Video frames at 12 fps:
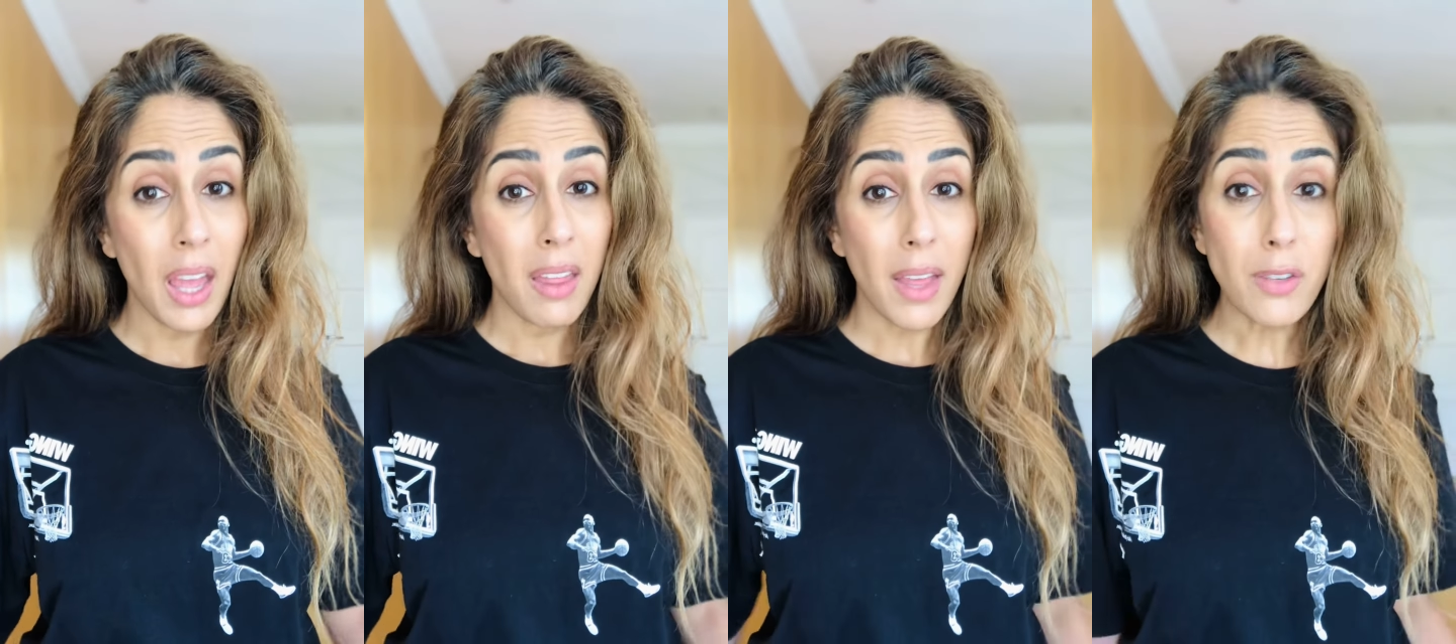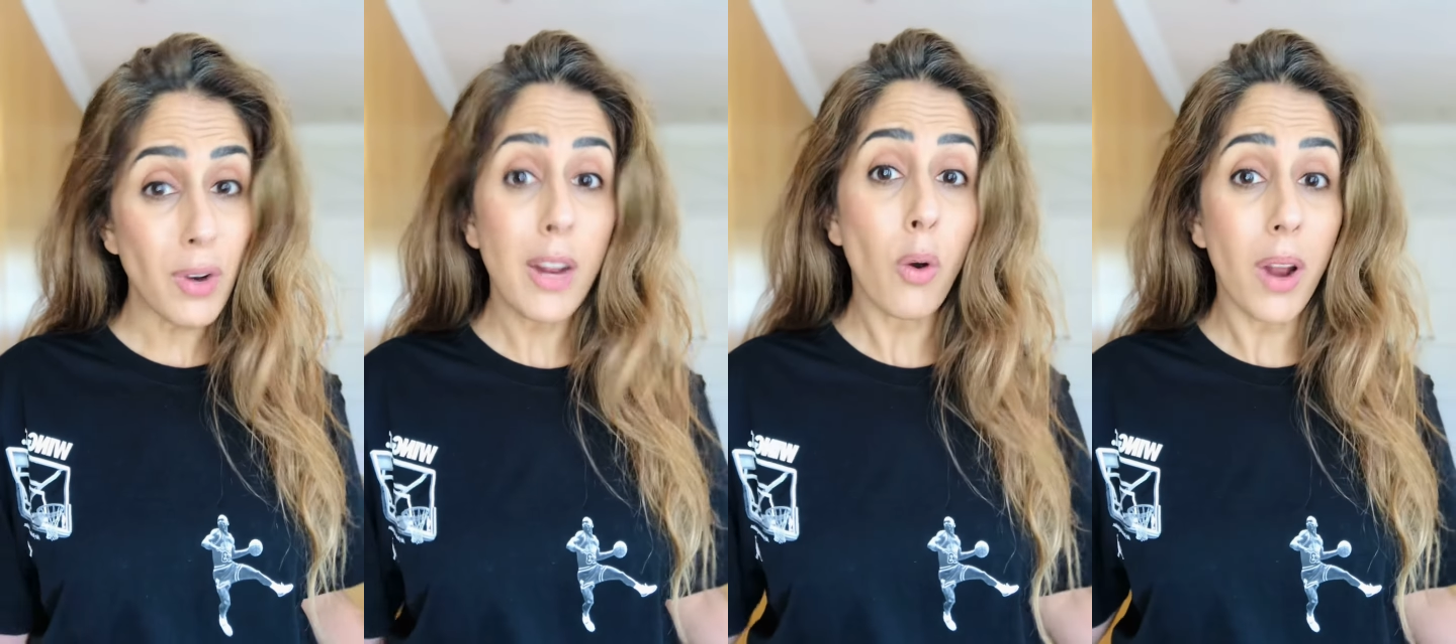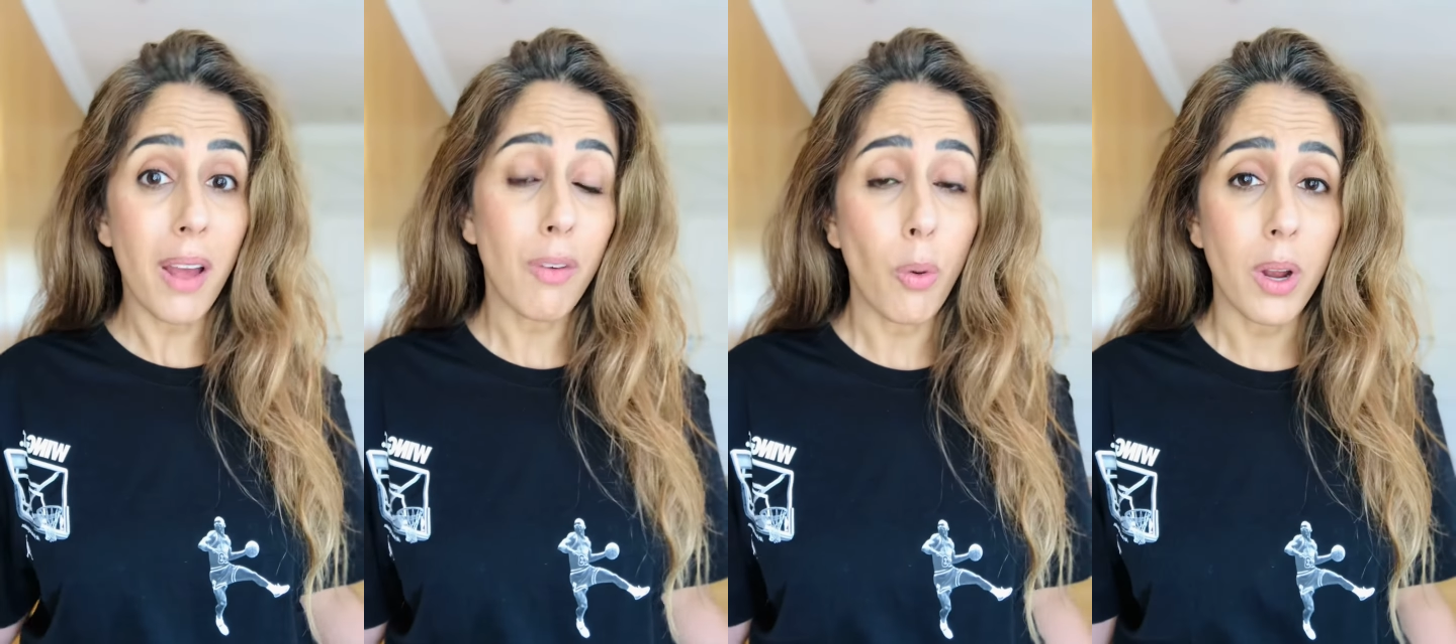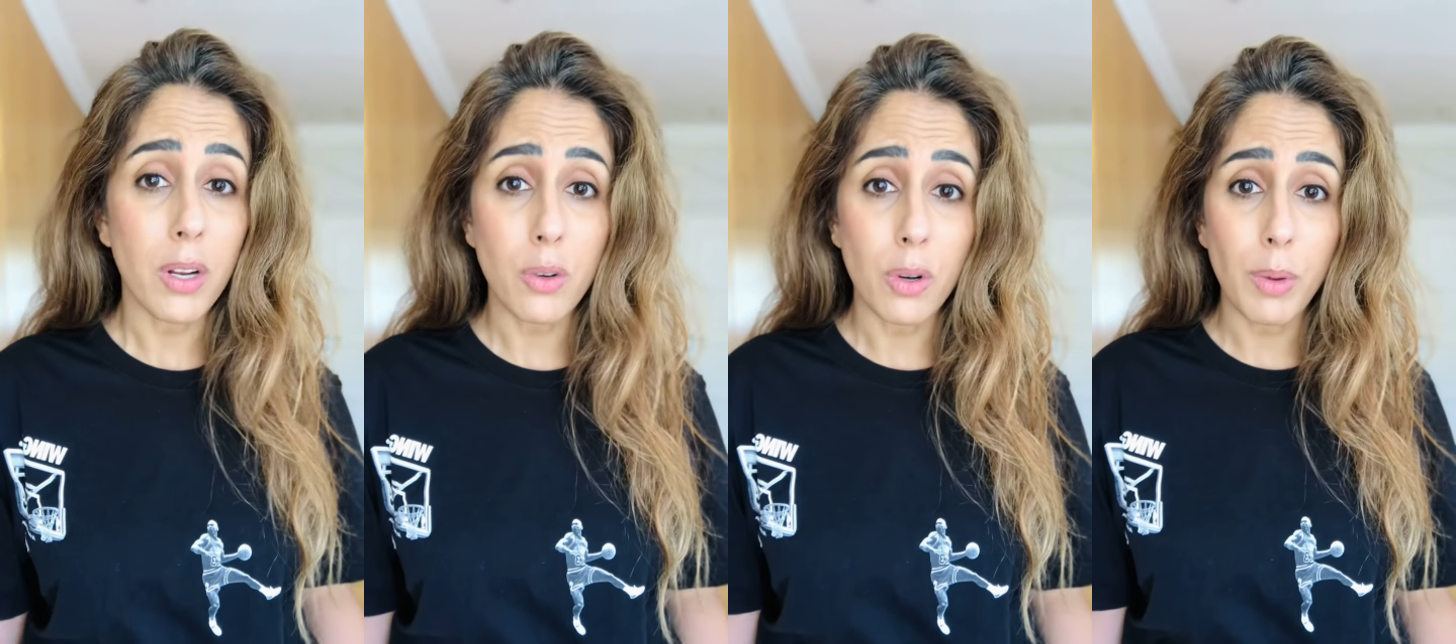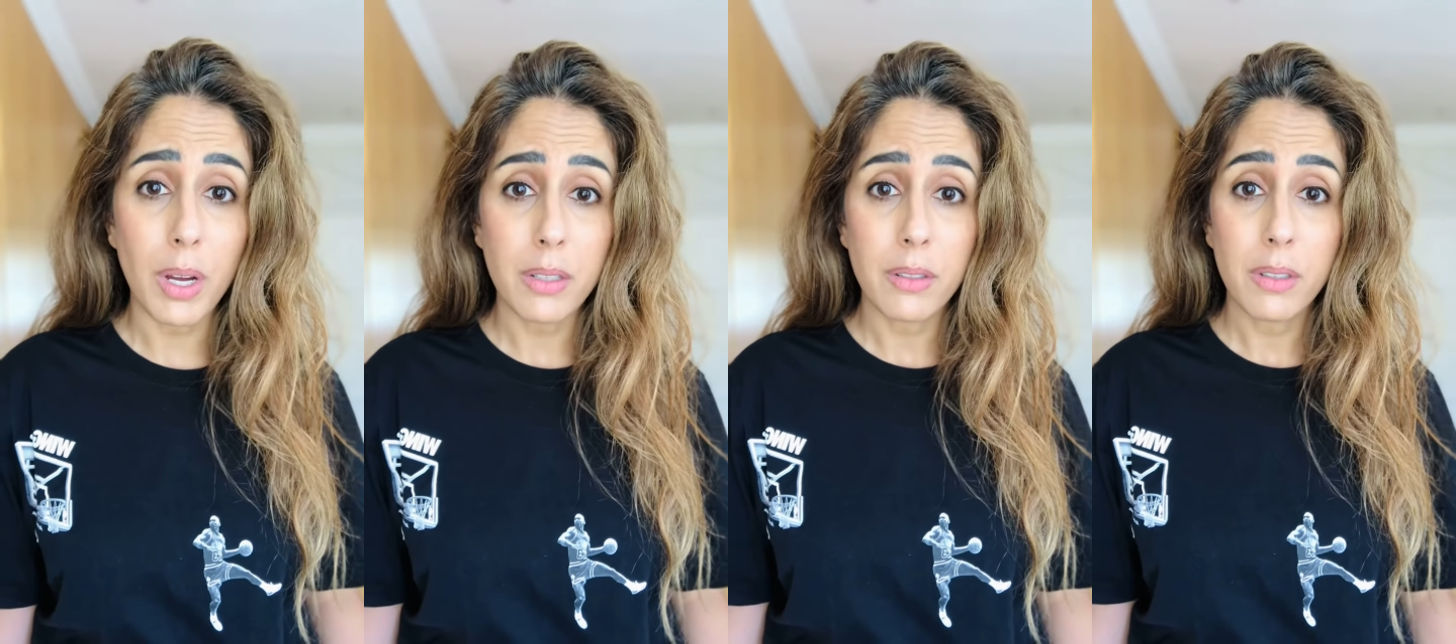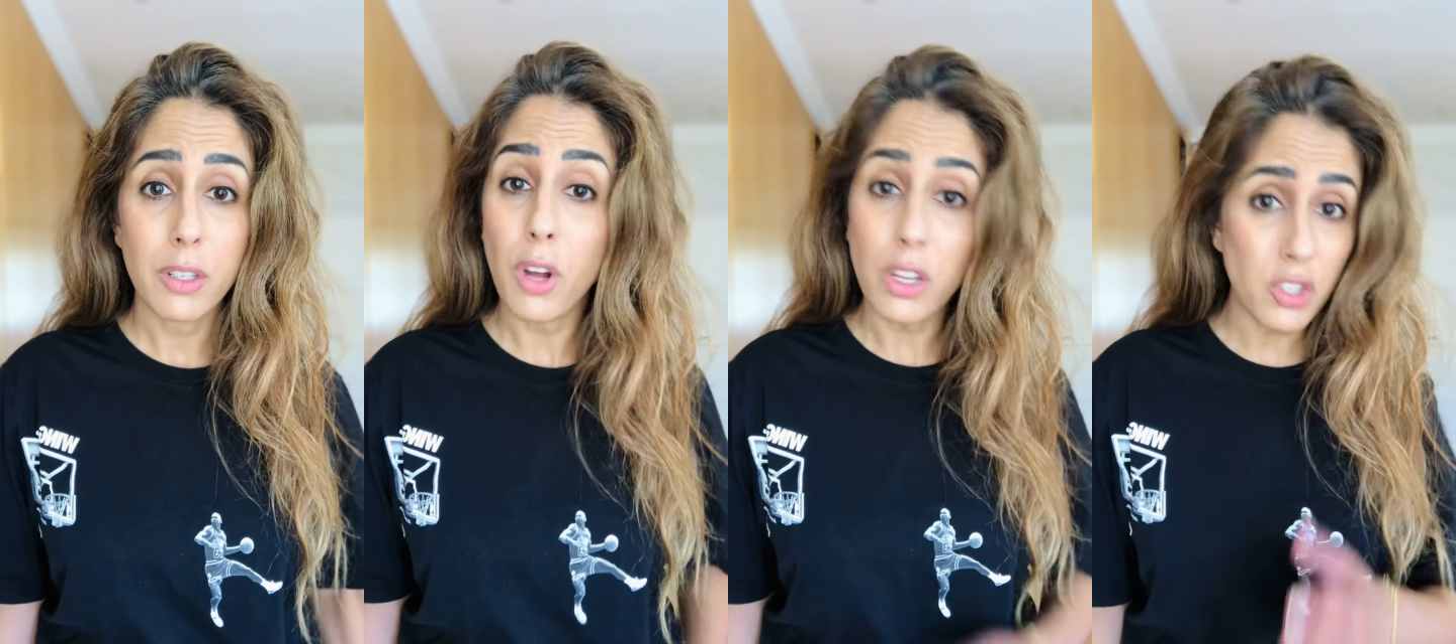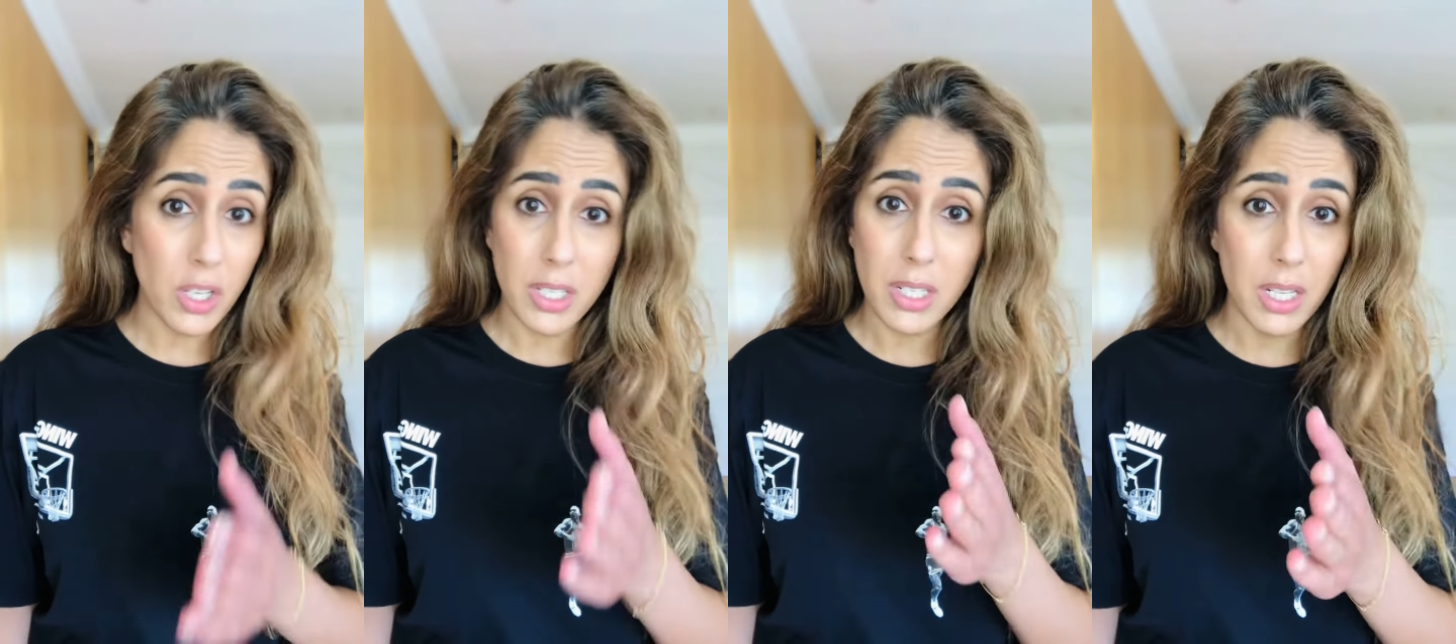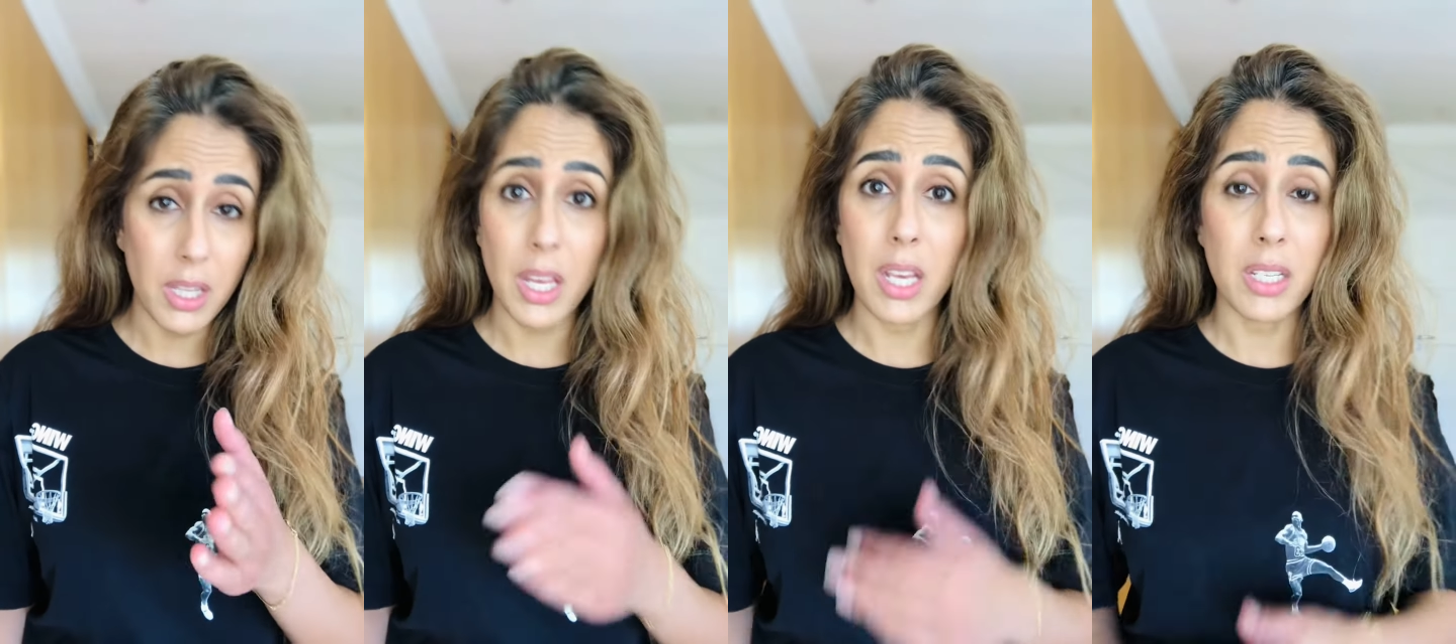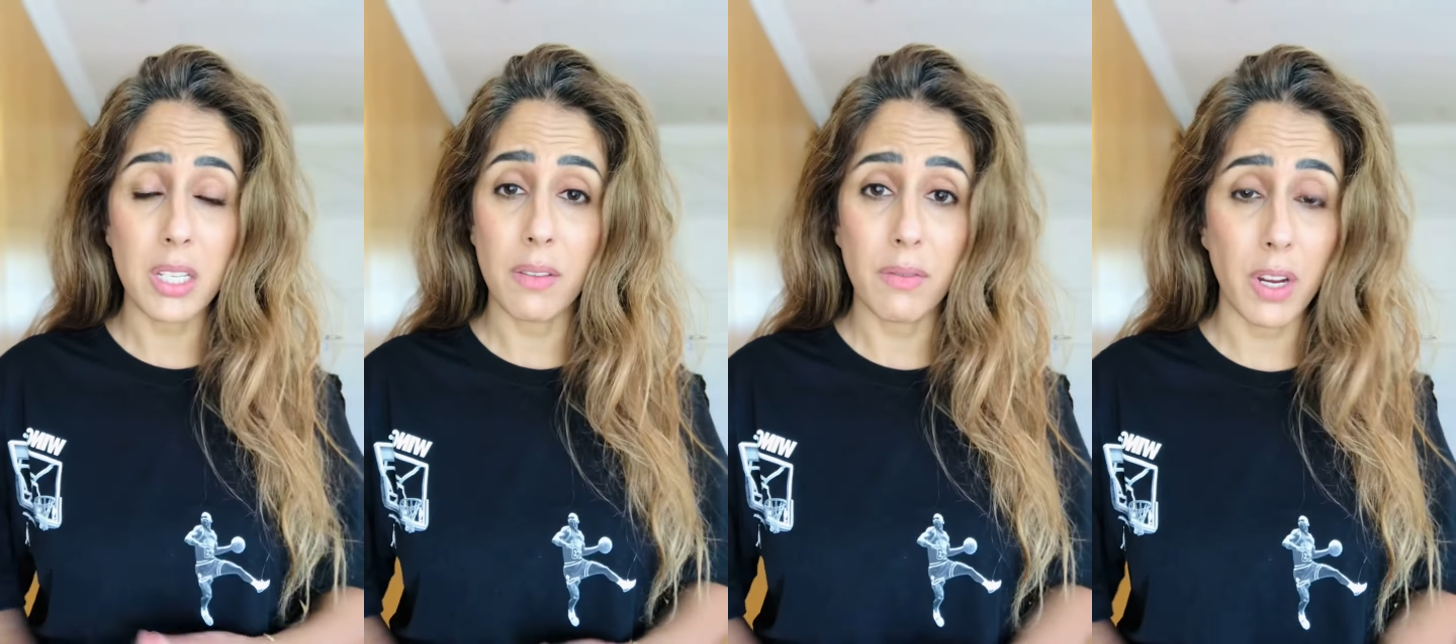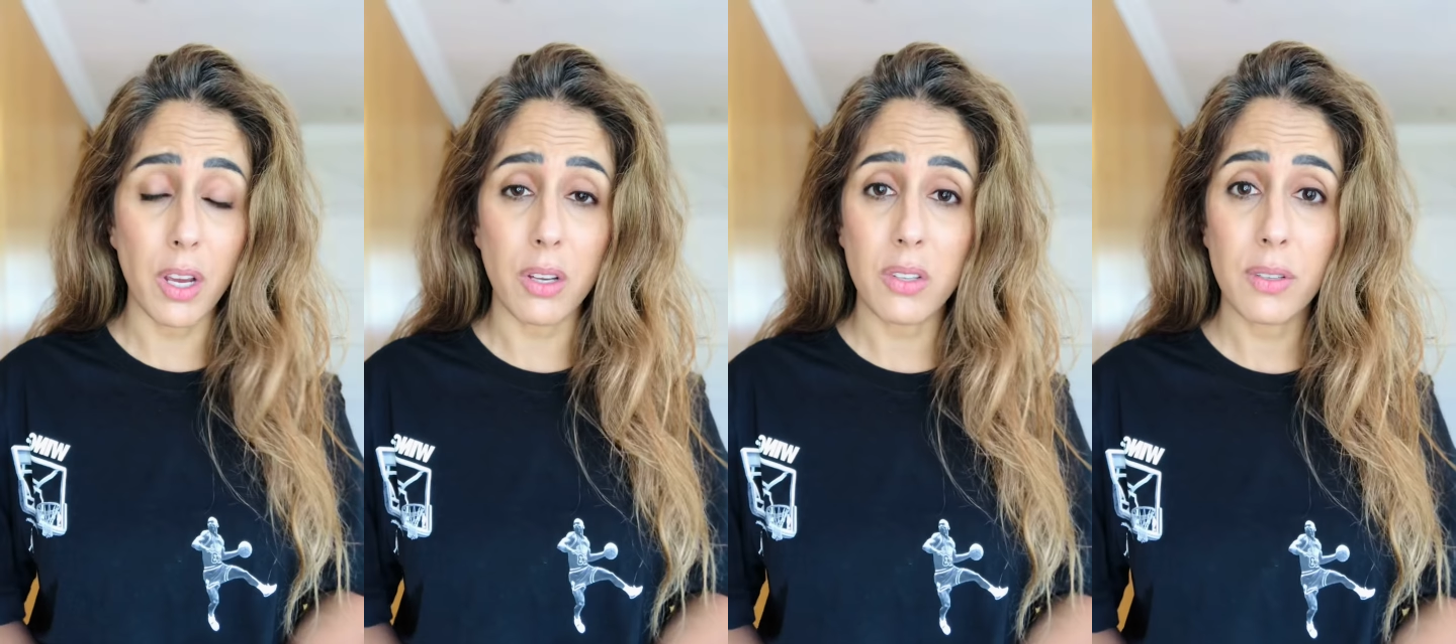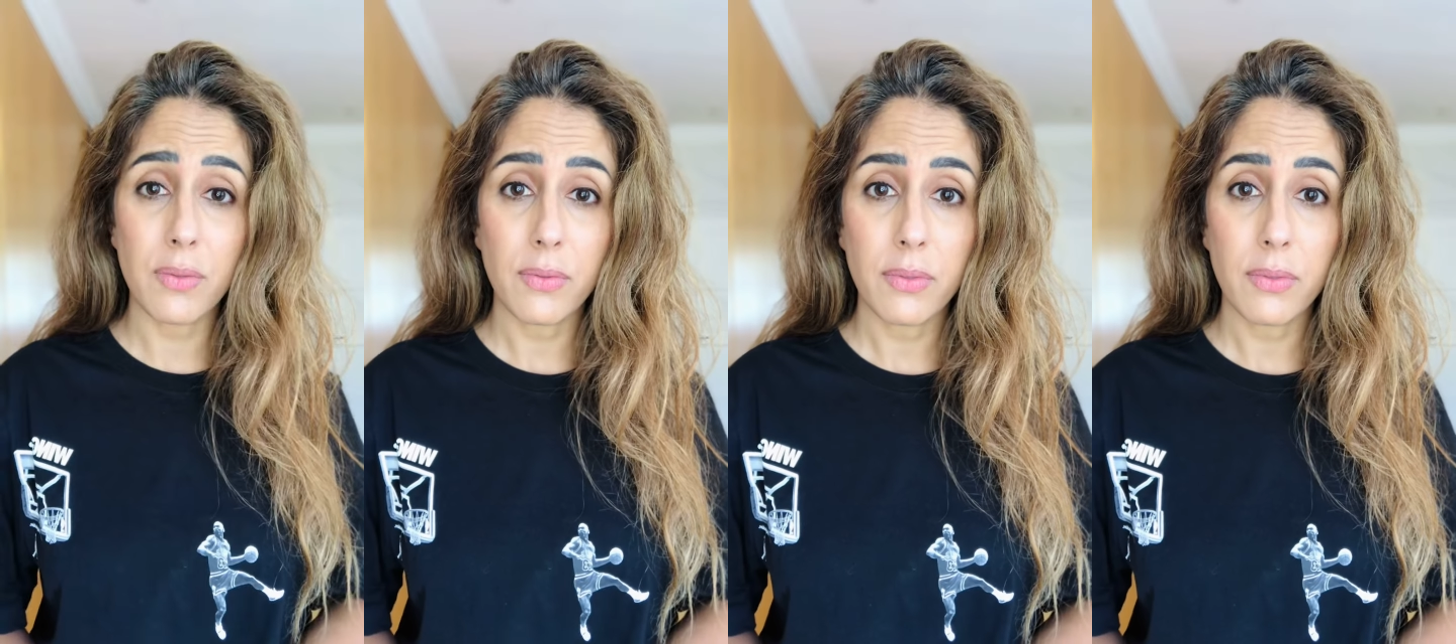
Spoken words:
That's really all I ever want to talk about, not just in these videos.